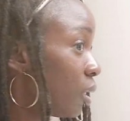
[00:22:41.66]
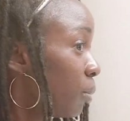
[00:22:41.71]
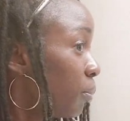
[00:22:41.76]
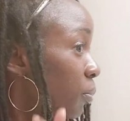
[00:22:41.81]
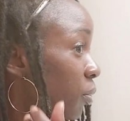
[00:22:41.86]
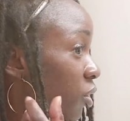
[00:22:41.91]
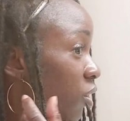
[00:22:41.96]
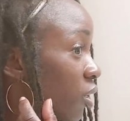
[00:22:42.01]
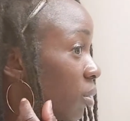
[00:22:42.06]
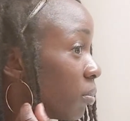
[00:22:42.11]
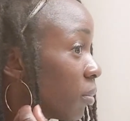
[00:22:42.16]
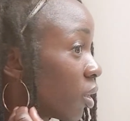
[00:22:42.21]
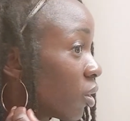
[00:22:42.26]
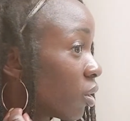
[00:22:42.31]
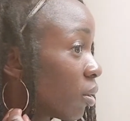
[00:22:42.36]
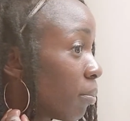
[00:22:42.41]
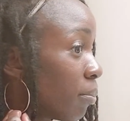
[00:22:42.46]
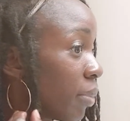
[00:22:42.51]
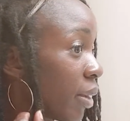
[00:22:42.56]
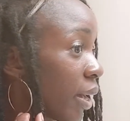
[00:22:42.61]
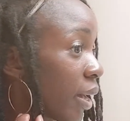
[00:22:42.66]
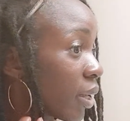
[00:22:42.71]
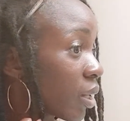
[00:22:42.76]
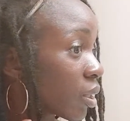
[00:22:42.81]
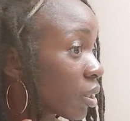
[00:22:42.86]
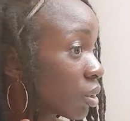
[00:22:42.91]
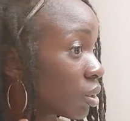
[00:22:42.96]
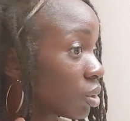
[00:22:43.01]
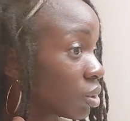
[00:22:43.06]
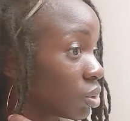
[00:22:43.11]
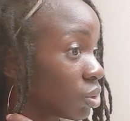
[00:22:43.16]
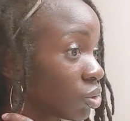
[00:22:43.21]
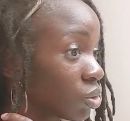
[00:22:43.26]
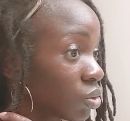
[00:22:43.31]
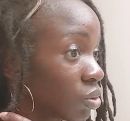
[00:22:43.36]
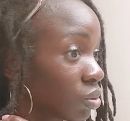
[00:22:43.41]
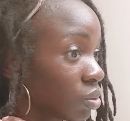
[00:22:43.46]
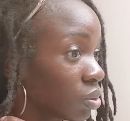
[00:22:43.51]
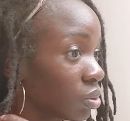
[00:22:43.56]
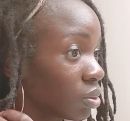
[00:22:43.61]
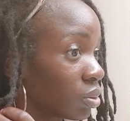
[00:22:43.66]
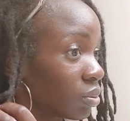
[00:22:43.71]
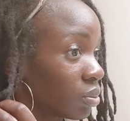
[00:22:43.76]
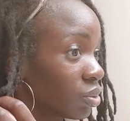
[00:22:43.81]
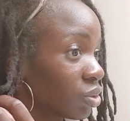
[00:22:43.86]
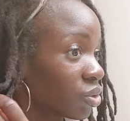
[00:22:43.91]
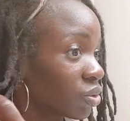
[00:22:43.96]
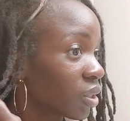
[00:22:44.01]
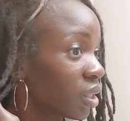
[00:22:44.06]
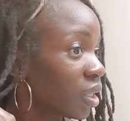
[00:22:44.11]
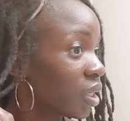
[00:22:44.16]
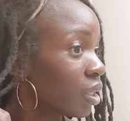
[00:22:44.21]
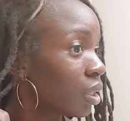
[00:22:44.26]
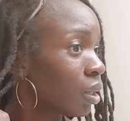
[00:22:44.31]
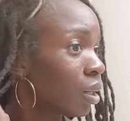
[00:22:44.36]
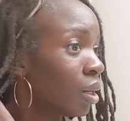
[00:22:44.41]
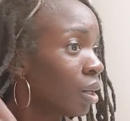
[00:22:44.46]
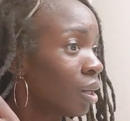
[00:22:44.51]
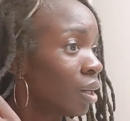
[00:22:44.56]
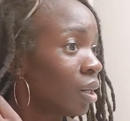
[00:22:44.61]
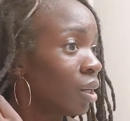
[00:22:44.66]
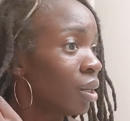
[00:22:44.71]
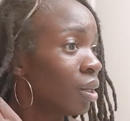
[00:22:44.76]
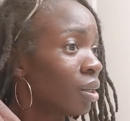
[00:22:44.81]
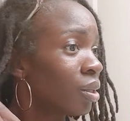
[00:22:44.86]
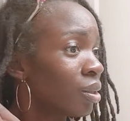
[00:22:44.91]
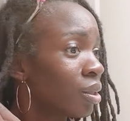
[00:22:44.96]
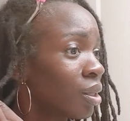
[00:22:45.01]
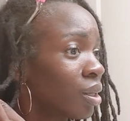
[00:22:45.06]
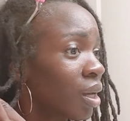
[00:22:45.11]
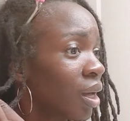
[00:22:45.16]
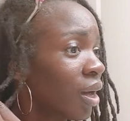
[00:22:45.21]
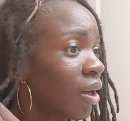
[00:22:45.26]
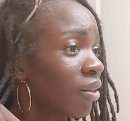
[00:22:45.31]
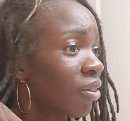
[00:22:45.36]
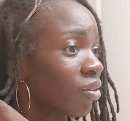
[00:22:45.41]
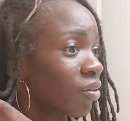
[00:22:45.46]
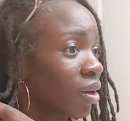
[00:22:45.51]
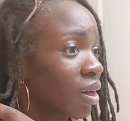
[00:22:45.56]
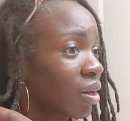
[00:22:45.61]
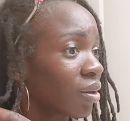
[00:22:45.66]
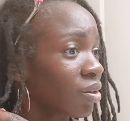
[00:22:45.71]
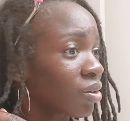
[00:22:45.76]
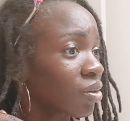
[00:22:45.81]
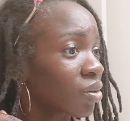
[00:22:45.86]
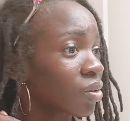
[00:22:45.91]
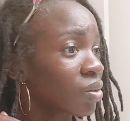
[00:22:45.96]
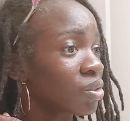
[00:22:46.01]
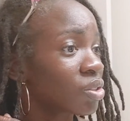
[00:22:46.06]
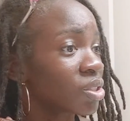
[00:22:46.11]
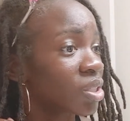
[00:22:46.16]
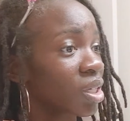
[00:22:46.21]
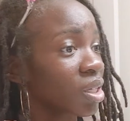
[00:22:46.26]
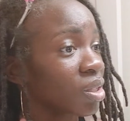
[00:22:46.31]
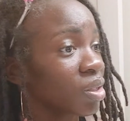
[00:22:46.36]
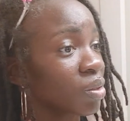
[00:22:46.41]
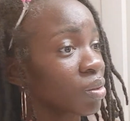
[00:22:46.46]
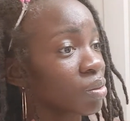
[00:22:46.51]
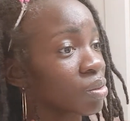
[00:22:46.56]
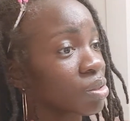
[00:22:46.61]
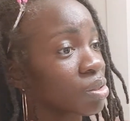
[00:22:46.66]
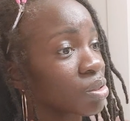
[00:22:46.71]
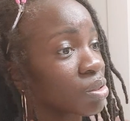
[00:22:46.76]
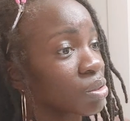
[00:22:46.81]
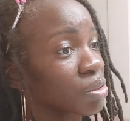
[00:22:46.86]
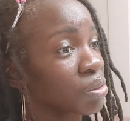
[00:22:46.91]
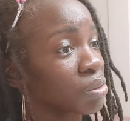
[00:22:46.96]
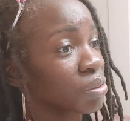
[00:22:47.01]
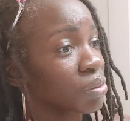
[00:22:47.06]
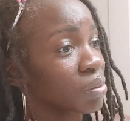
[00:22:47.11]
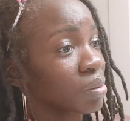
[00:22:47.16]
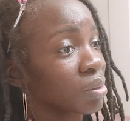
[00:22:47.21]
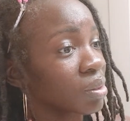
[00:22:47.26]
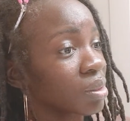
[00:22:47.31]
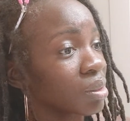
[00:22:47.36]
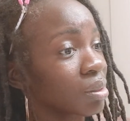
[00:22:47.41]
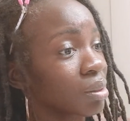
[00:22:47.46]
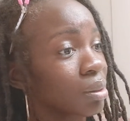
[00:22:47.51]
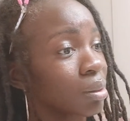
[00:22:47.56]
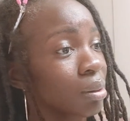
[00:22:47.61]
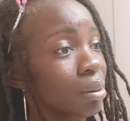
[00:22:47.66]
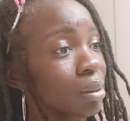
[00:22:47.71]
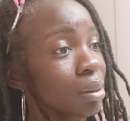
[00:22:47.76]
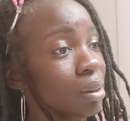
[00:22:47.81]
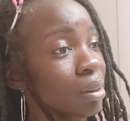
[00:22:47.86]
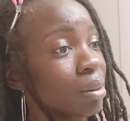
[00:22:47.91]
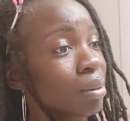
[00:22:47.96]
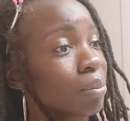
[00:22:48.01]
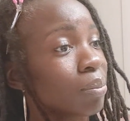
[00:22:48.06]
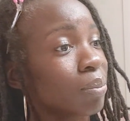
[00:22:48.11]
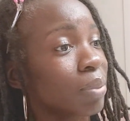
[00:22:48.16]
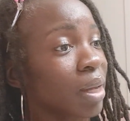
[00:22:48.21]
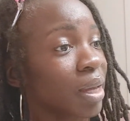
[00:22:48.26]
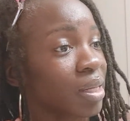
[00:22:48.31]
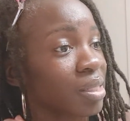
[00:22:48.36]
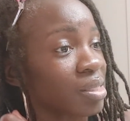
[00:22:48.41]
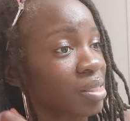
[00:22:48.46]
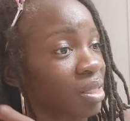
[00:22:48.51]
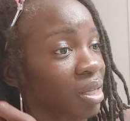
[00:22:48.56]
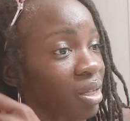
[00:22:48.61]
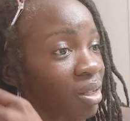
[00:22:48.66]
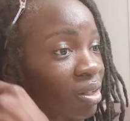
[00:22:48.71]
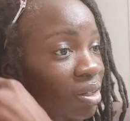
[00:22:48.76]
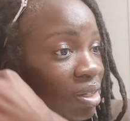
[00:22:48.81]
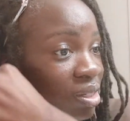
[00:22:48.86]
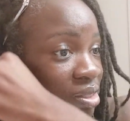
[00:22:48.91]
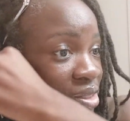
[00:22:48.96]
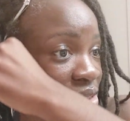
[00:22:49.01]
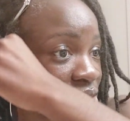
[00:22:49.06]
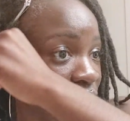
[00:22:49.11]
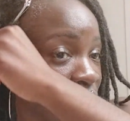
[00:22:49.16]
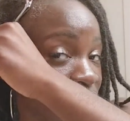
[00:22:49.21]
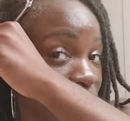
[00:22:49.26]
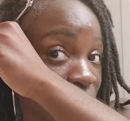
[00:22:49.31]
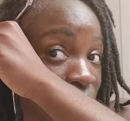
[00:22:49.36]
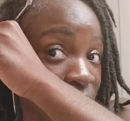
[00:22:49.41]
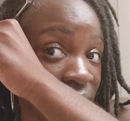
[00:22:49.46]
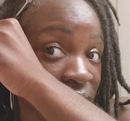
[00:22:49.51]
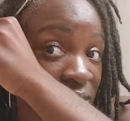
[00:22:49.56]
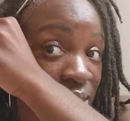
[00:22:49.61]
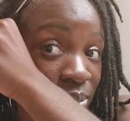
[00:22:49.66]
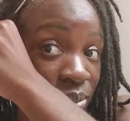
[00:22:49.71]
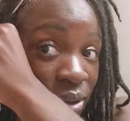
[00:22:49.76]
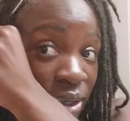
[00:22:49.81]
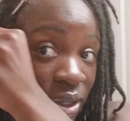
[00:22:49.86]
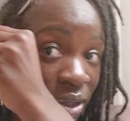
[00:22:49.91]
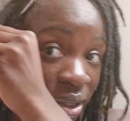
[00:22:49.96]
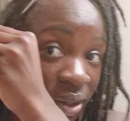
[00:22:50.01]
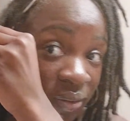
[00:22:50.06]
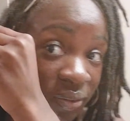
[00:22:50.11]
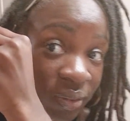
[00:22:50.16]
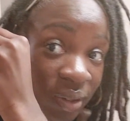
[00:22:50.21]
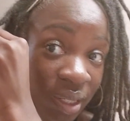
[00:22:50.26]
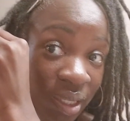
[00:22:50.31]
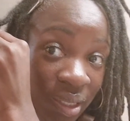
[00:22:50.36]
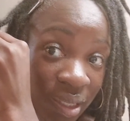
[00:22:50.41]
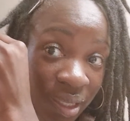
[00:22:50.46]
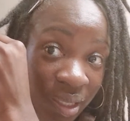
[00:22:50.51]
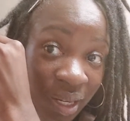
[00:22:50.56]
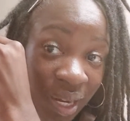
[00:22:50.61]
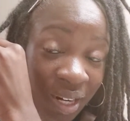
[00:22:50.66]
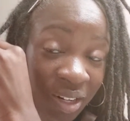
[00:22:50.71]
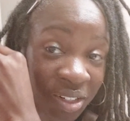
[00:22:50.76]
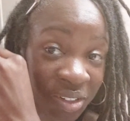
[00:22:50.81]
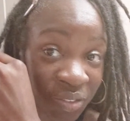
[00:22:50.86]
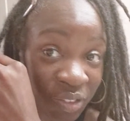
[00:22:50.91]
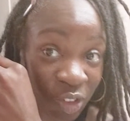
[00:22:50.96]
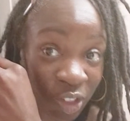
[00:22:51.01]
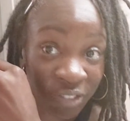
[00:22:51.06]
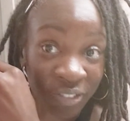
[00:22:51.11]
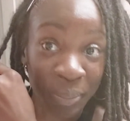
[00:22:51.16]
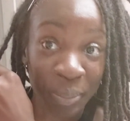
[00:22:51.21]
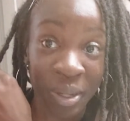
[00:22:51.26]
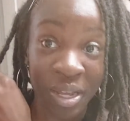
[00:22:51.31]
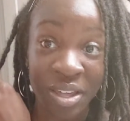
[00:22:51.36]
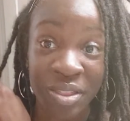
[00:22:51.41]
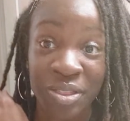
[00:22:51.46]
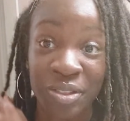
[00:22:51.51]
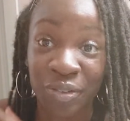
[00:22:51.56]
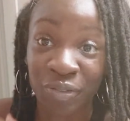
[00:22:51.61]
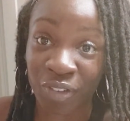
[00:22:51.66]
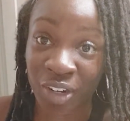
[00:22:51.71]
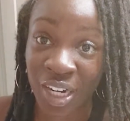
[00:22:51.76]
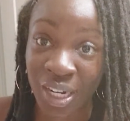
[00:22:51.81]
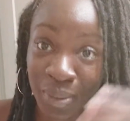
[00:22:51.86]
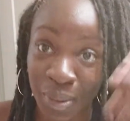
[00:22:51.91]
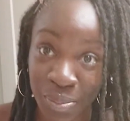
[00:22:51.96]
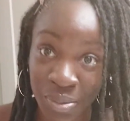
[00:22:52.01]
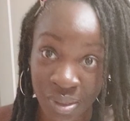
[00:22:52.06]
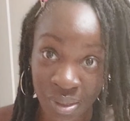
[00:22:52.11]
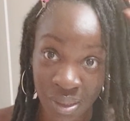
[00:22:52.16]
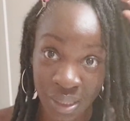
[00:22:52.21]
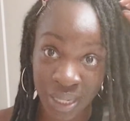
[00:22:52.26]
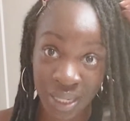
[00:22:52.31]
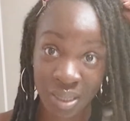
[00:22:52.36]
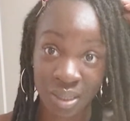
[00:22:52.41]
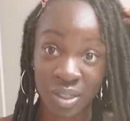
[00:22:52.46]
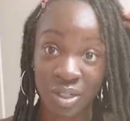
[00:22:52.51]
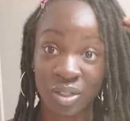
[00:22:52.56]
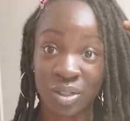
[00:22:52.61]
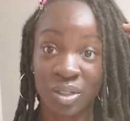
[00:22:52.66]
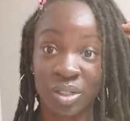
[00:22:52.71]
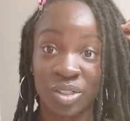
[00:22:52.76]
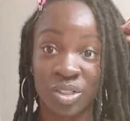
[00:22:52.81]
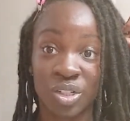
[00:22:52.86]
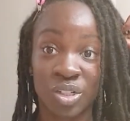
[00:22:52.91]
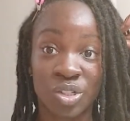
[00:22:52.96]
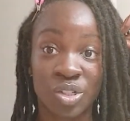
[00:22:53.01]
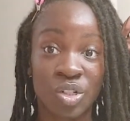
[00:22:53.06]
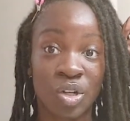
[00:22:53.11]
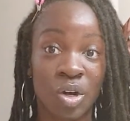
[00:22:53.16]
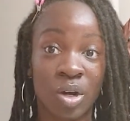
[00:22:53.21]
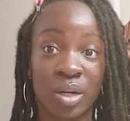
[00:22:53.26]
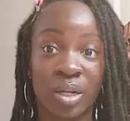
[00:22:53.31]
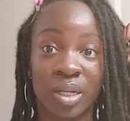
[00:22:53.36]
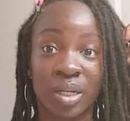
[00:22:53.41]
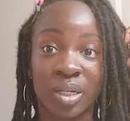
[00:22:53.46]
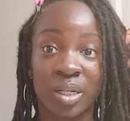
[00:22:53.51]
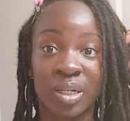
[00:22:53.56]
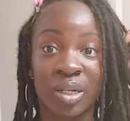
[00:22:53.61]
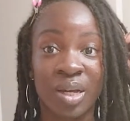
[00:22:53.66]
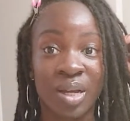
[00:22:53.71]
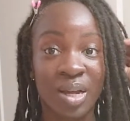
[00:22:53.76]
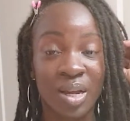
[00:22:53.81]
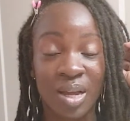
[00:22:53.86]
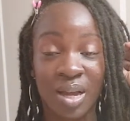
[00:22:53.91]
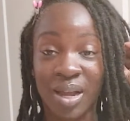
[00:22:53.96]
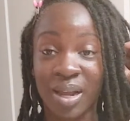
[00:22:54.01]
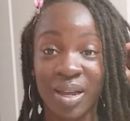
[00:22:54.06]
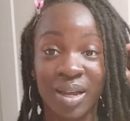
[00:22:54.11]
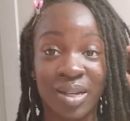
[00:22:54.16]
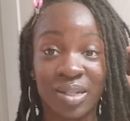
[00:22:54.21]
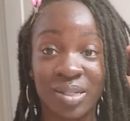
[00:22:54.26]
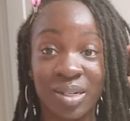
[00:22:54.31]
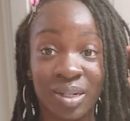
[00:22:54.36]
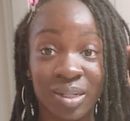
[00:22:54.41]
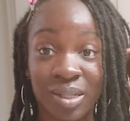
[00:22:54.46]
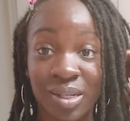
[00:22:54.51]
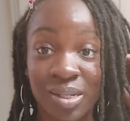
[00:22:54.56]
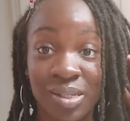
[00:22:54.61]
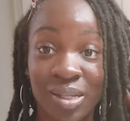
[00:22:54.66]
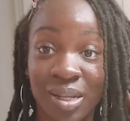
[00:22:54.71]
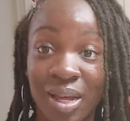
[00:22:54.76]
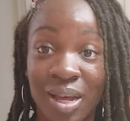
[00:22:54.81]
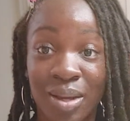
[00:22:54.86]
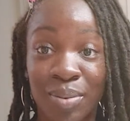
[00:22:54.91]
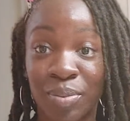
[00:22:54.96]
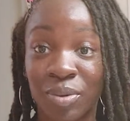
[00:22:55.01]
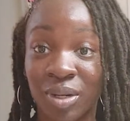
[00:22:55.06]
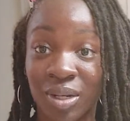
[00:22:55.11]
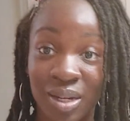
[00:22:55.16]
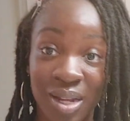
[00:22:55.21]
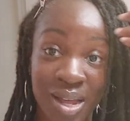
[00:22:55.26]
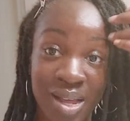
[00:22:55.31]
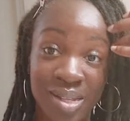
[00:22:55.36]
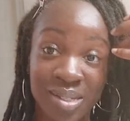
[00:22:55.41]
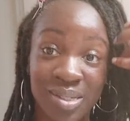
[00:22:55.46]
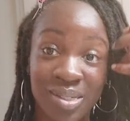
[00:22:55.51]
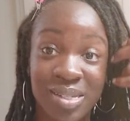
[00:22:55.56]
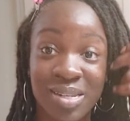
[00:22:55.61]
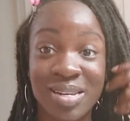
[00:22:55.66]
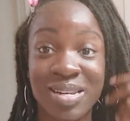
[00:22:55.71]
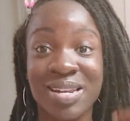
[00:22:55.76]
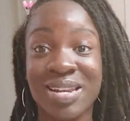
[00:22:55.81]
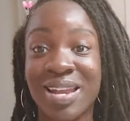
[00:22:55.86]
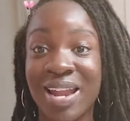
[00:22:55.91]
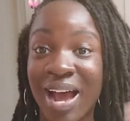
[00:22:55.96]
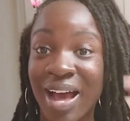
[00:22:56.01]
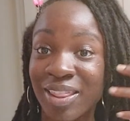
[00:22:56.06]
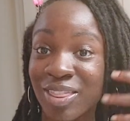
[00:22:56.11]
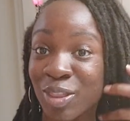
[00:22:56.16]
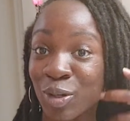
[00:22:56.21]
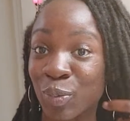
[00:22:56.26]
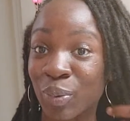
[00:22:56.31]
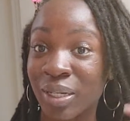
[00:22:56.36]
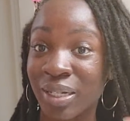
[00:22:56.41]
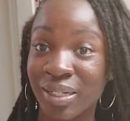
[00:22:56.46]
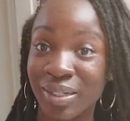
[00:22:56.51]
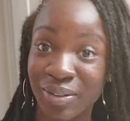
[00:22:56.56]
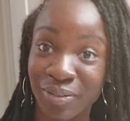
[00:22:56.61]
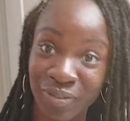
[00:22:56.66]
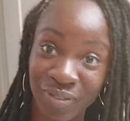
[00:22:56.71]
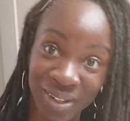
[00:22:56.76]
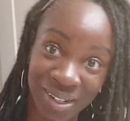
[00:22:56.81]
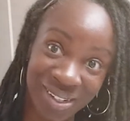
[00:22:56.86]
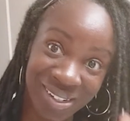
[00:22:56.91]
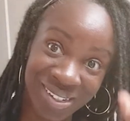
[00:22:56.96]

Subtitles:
and put them on the back dread after I crochet those two back together because it's also about to break off right there. I don't even know if I'm in the frame. I'm like literally just talking. I gotta tuck this lock, bro. That's not the wave.